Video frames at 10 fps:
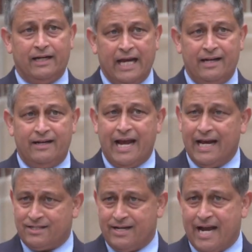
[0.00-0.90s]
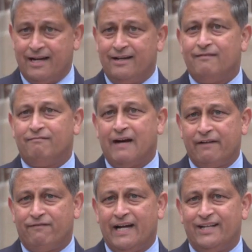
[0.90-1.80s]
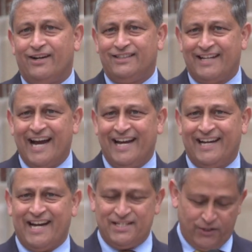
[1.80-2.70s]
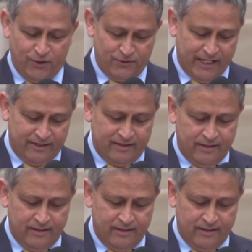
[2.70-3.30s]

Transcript: Again, hashtag Wi-Fi on the Diag as you use it.